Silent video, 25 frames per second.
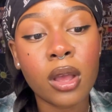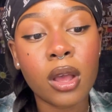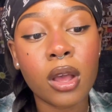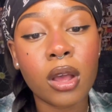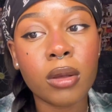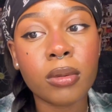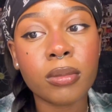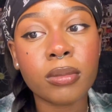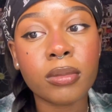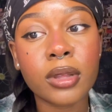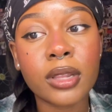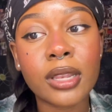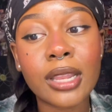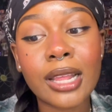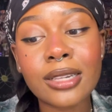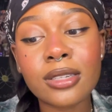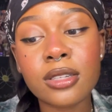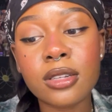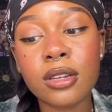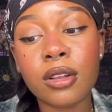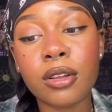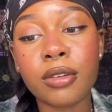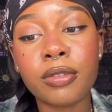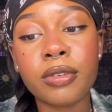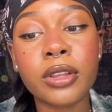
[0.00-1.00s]
And that's
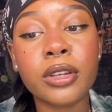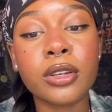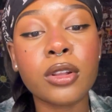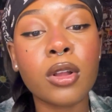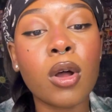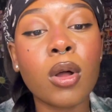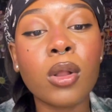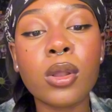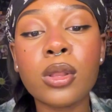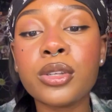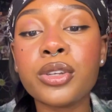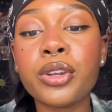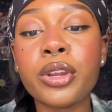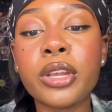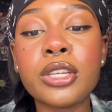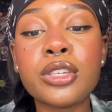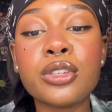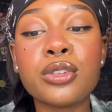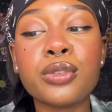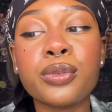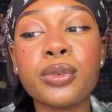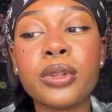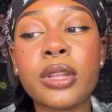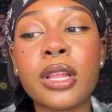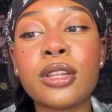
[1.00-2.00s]
enough. And call on your
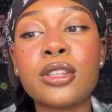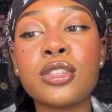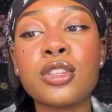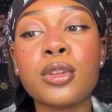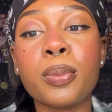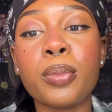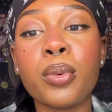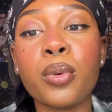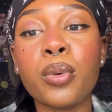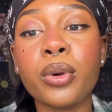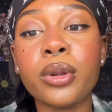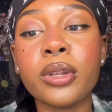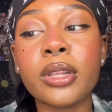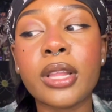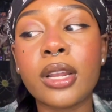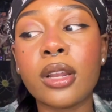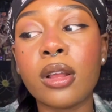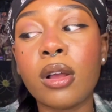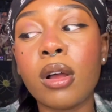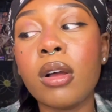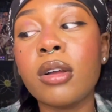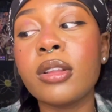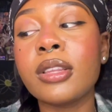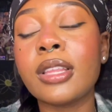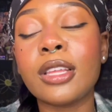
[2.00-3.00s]
angels for that support, that
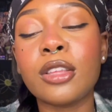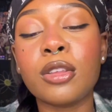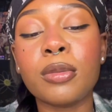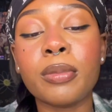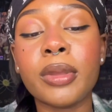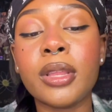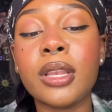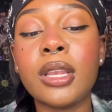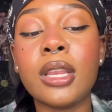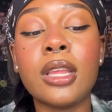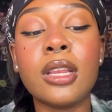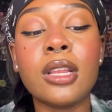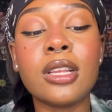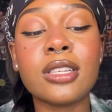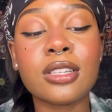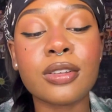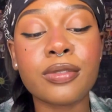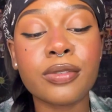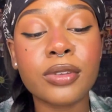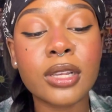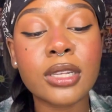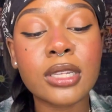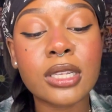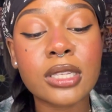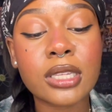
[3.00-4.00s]
hug that you may need, because I
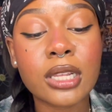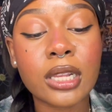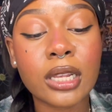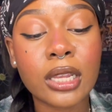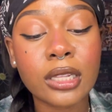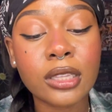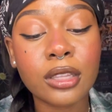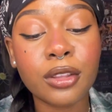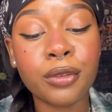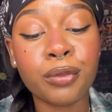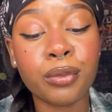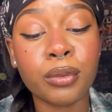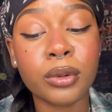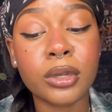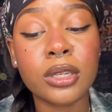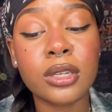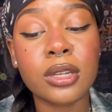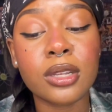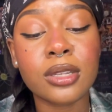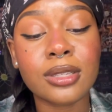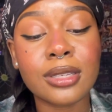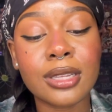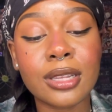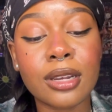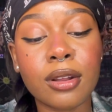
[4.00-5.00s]
feel like this collective really
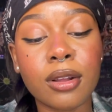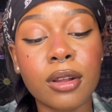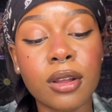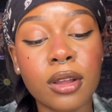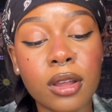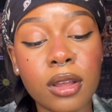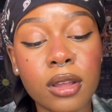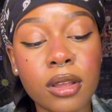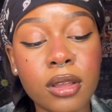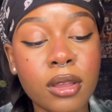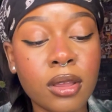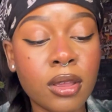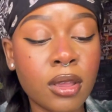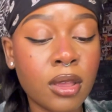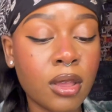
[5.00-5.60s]
does need a hug.